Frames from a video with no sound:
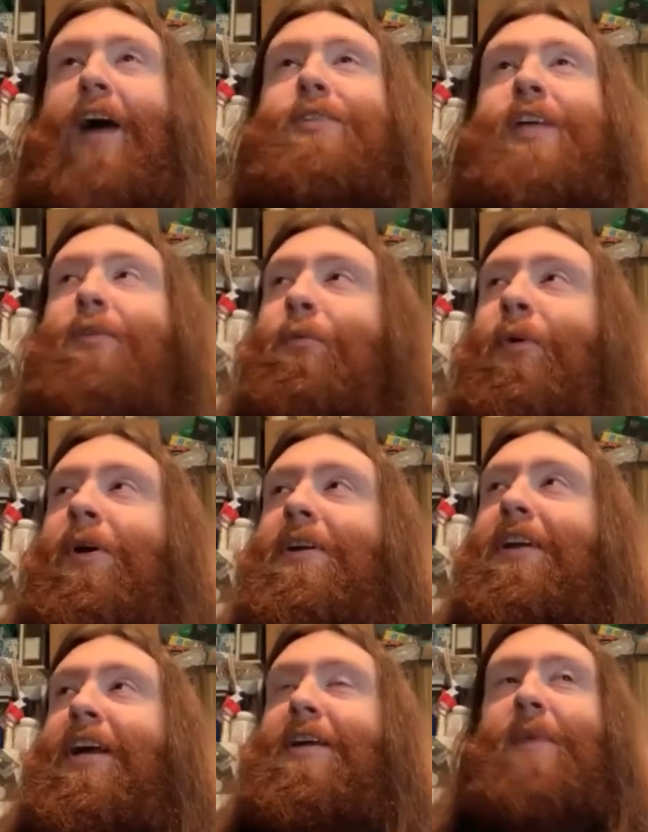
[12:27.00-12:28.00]
I was like,
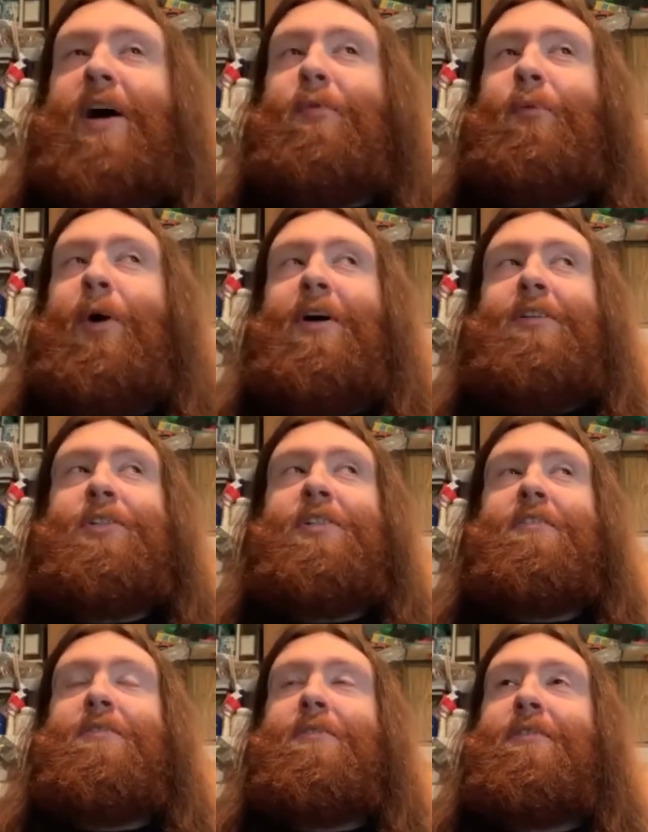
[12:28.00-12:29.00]
what am I
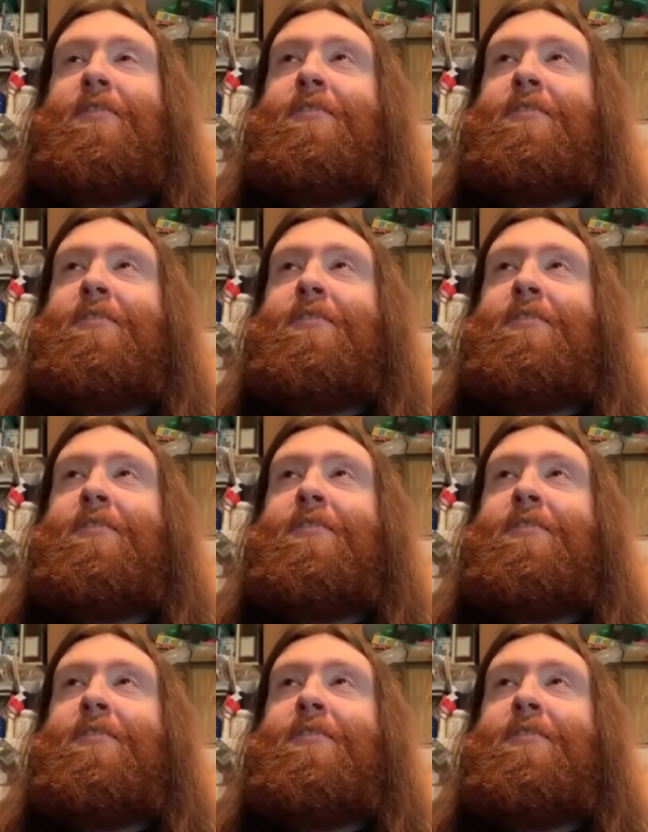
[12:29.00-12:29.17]
watching?